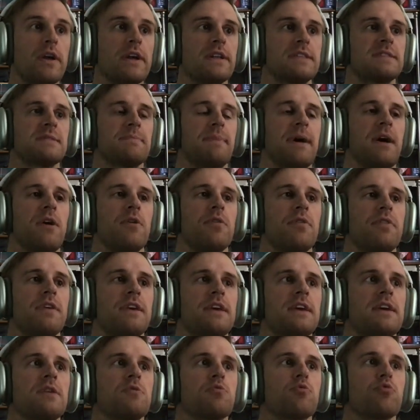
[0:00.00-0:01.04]
It's about
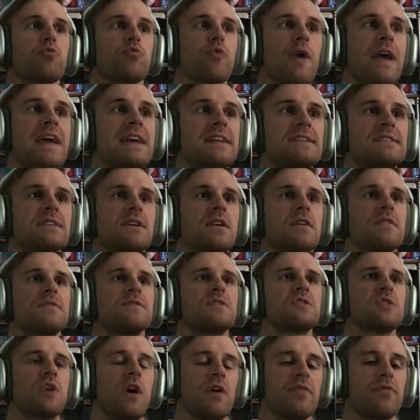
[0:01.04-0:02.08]
the rate of
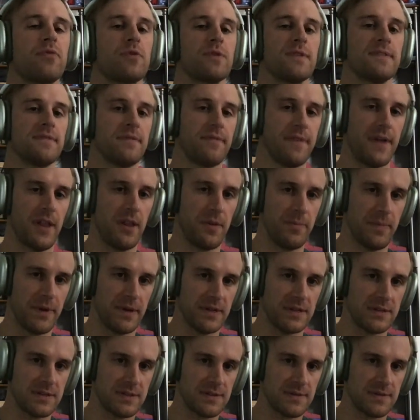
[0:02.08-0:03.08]
software development.